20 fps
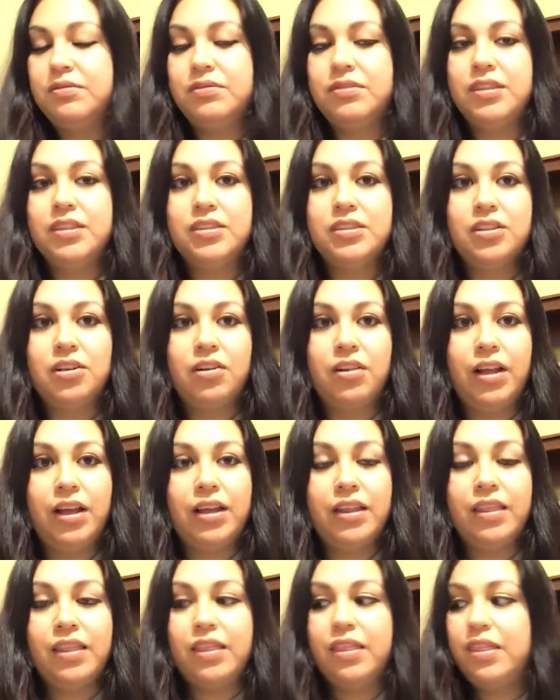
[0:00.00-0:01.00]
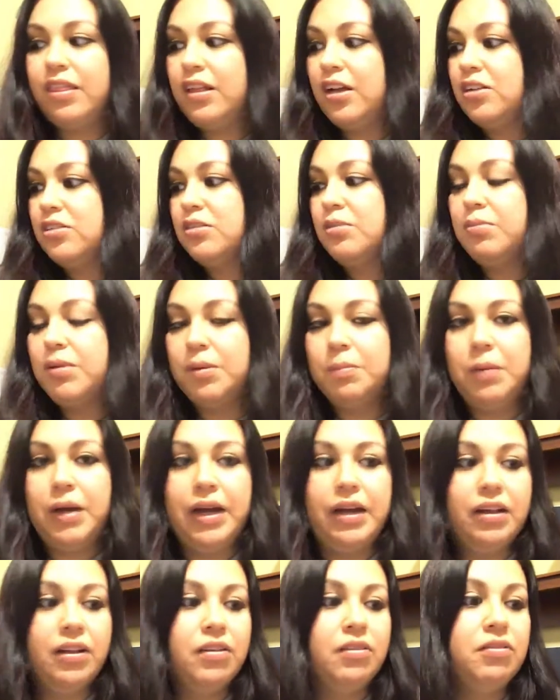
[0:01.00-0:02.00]
And so, like, there's a big
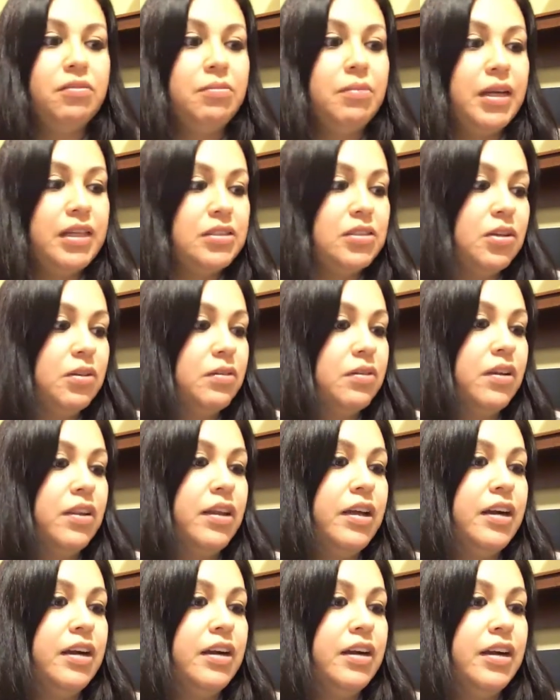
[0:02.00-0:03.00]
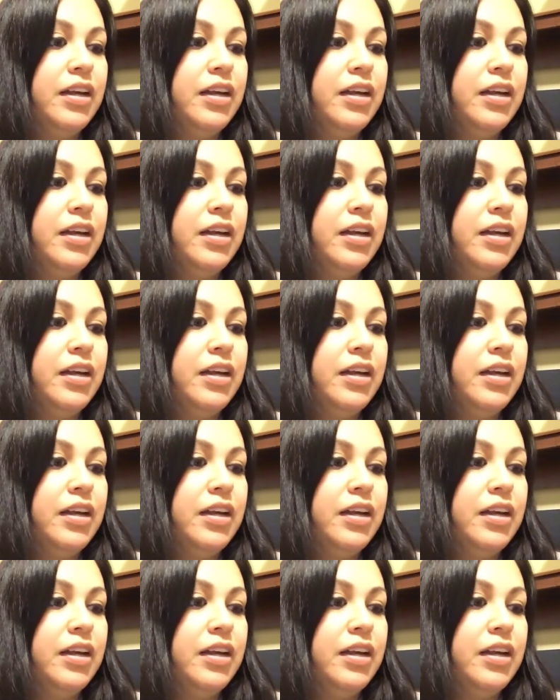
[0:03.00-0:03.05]
pile of mess over there.